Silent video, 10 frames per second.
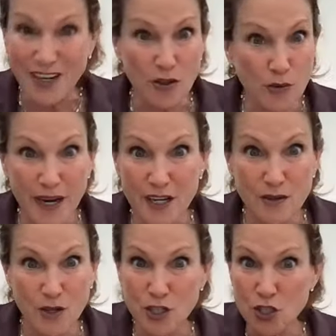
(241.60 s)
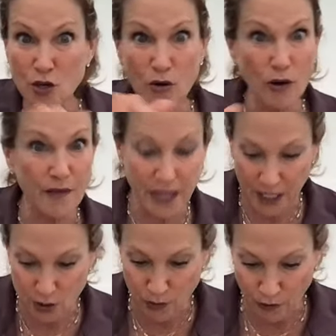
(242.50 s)
and the other way to, you could just go around the
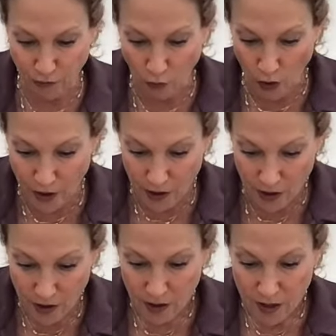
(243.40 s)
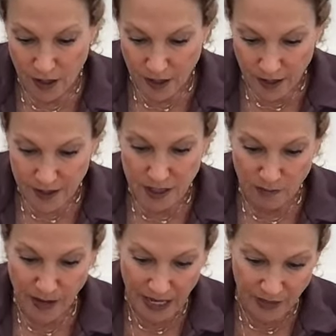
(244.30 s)
edge with a fork to
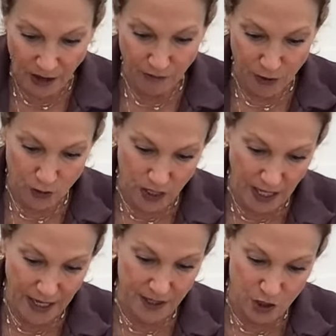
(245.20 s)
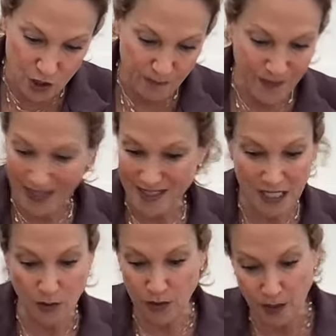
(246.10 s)
make that fluted edge that's
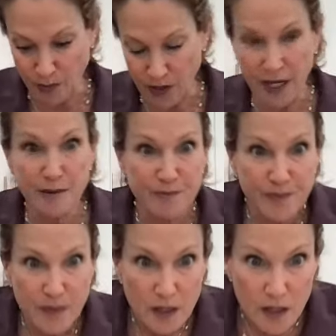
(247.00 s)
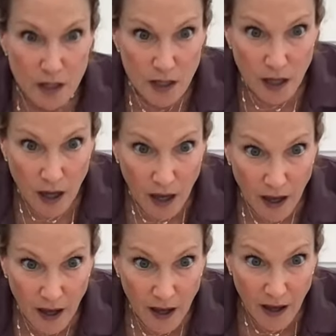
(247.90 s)
equally pretty
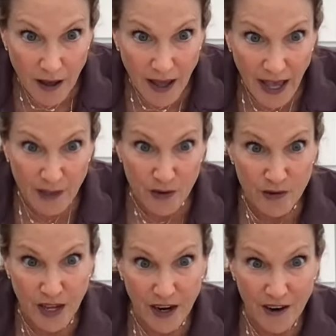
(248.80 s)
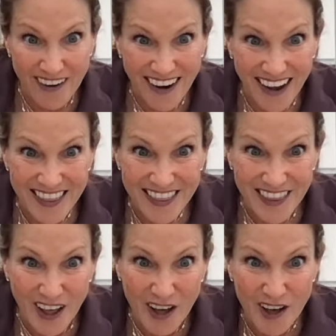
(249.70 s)
uh, heather there i
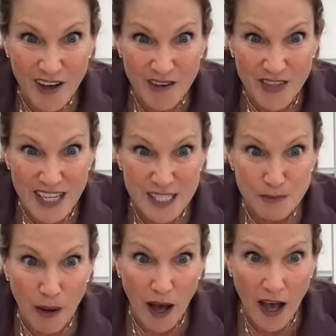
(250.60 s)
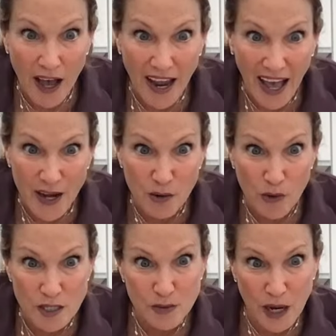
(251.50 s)
love this pie i had it
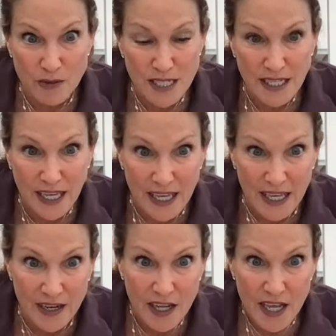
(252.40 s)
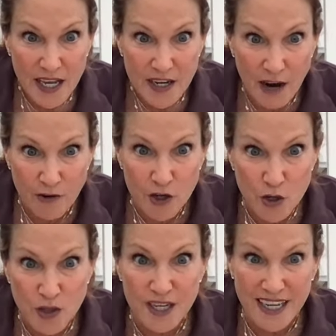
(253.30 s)
once when i was a kid never
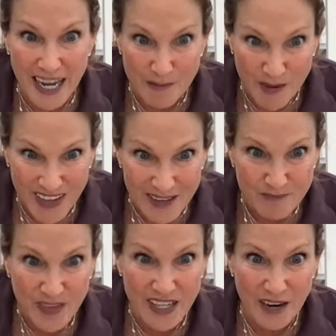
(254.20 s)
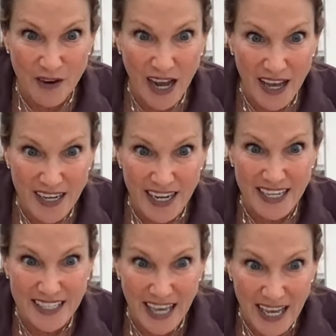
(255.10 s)
knew the name of it and never had it
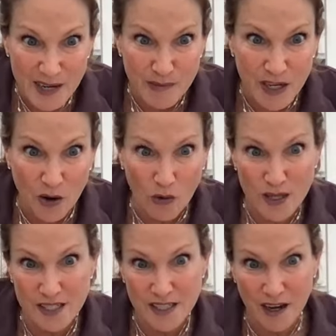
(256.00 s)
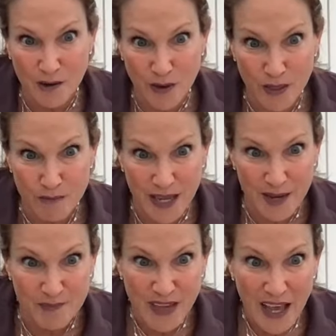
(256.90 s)
again but it always stuck with
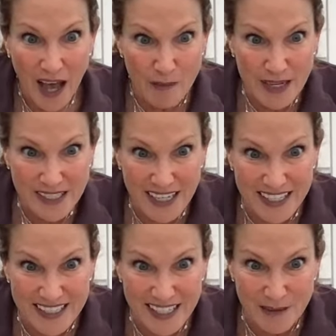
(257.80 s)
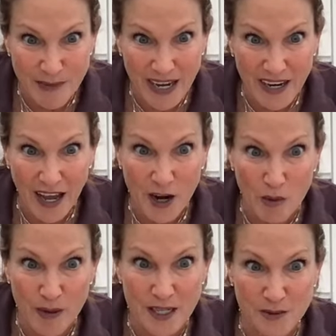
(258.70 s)
me i'm excited to see it made i
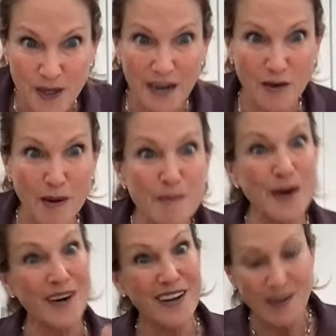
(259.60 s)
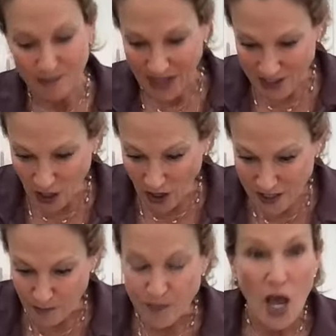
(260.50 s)
hope it is what i remember that's
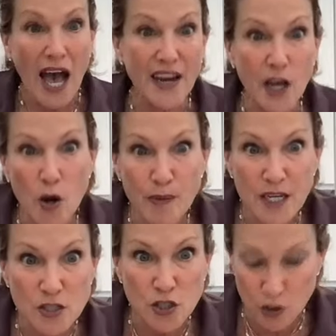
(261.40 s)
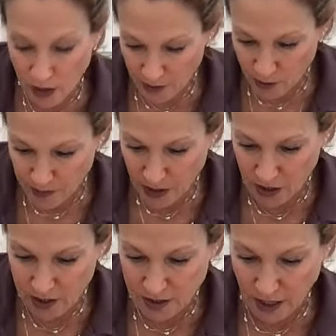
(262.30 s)
awesome. And I hope it is too, Heather,
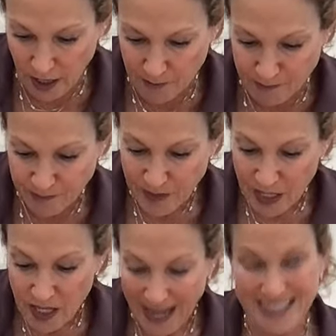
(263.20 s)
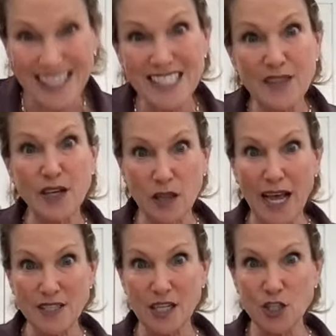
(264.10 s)
because um, as I said, the
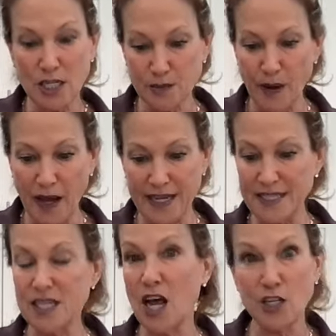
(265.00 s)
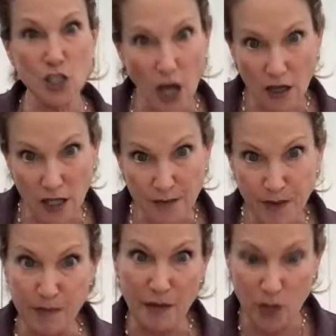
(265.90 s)
classic chess pie is not chocolate,
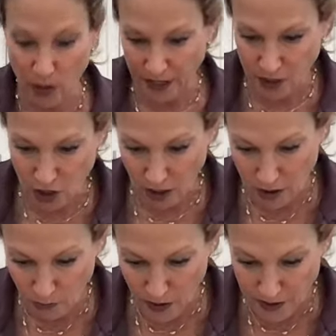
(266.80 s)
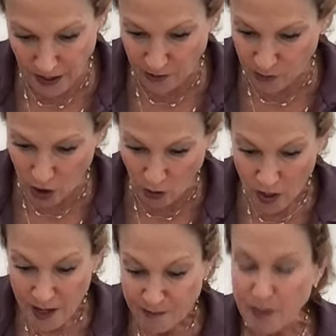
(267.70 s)
but maybe you had a chocolate one. I don't know.
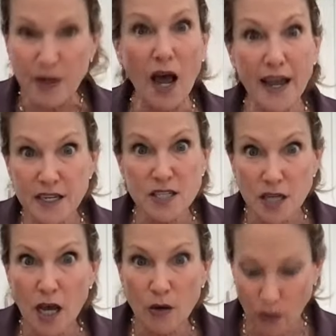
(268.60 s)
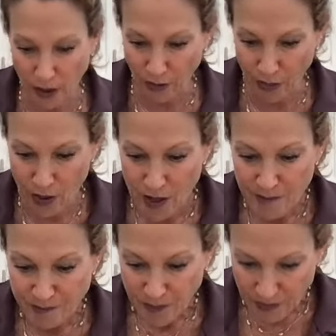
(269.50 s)
But I stuck with
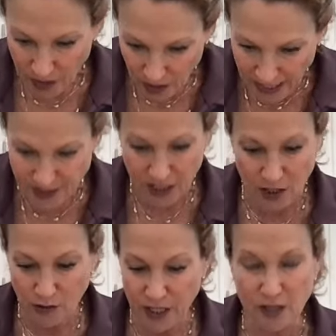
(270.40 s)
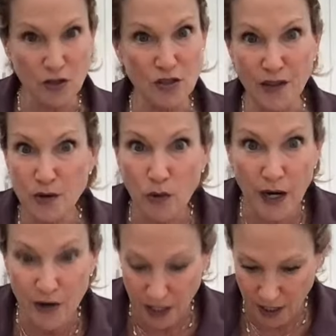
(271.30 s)
the classic ingredients. There's nothing
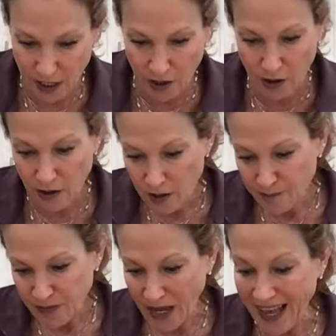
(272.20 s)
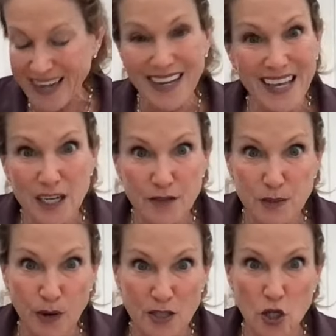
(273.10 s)
weird in here. I added a hint of
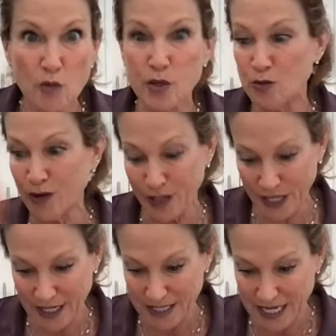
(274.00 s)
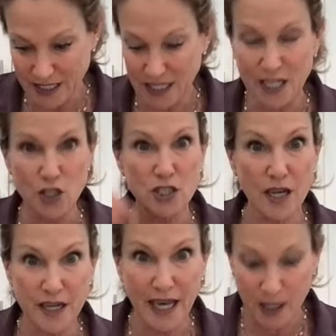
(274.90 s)
espresso, but you really can't taste it. It just
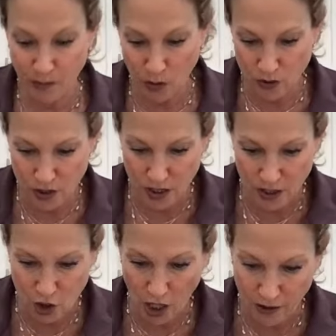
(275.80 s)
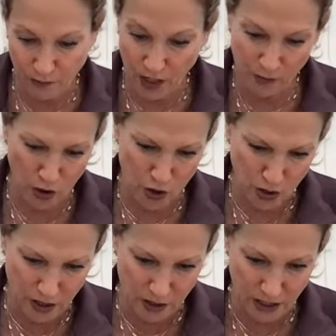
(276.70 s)
kind of catapults the chocolate flavor and you
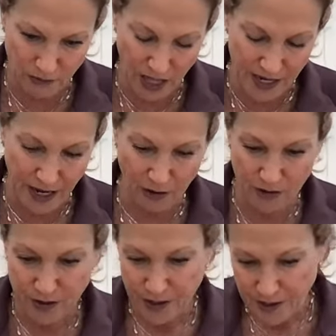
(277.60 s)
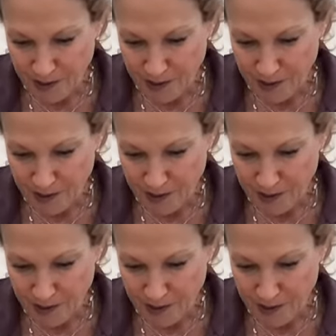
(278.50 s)
can leave that out.